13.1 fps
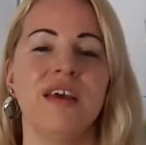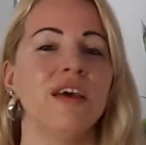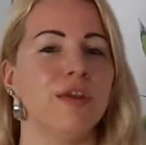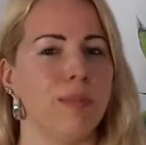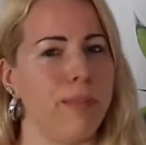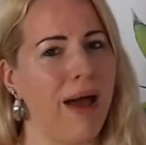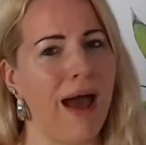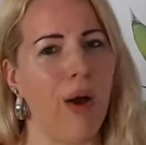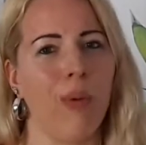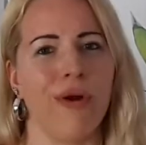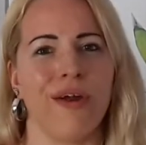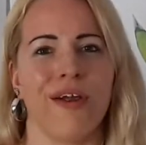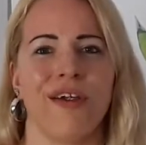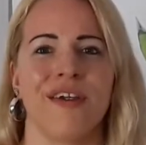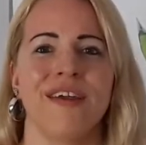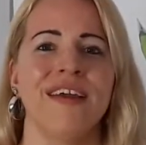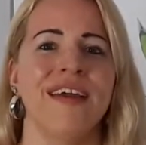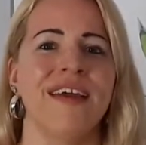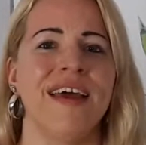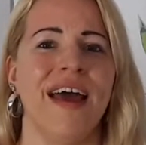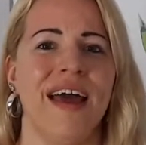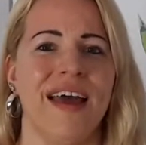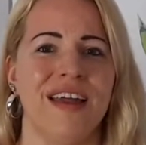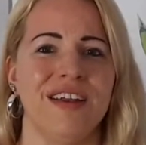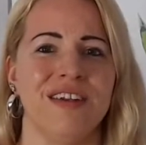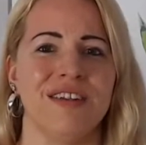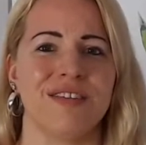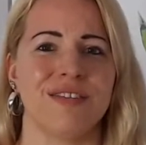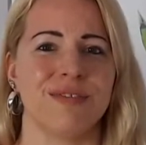the power, and